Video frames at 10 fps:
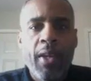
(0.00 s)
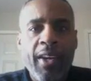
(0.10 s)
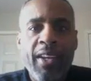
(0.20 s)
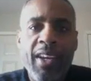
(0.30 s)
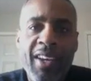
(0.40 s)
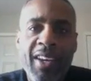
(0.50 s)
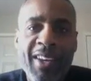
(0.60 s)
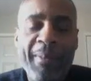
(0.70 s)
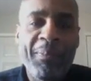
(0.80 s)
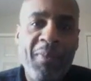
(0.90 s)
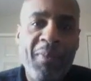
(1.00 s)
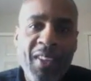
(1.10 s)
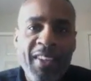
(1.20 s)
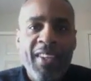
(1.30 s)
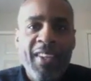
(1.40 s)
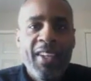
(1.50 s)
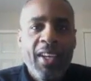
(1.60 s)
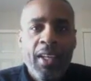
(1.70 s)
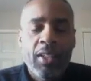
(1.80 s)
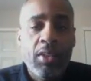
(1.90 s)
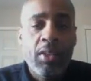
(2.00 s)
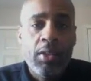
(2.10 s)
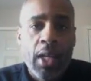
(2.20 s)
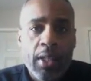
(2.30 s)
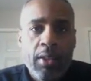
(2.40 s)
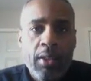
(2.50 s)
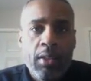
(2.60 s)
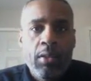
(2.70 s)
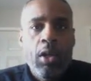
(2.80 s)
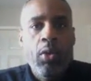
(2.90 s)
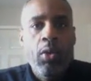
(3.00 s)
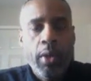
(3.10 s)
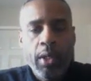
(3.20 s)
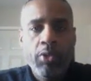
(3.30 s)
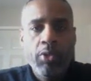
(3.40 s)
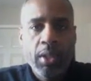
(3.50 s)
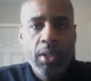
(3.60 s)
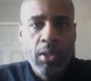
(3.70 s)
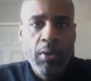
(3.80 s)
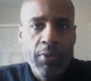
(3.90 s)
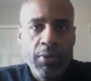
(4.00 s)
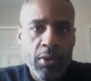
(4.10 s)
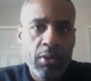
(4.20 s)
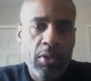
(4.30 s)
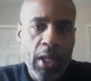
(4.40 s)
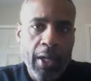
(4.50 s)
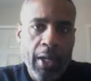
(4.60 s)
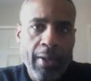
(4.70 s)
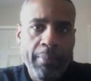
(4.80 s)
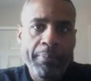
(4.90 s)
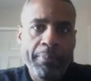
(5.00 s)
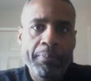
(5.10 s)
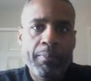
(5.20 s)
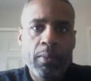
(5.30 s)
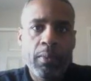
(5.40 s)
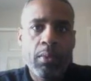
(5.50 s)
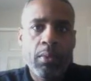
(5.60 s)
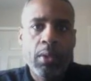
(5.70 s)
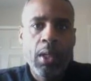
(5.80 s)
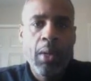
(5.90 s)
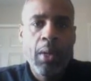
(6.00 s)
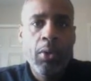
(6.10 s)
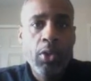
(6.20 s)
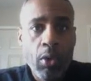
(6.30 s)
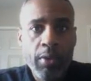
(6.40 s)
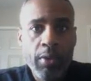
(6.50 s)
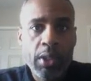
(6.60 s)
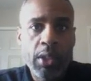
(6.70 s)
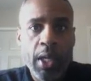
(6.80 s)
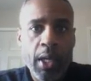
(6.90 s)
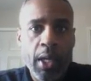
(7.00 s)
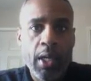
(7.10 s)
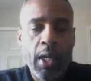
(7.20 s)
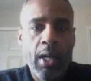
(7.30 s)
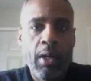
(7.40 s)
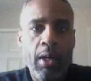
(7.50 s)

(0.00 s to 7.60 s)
Hey, hey, hey. This is Jonathan, 1800 Best Offers. I want to go over today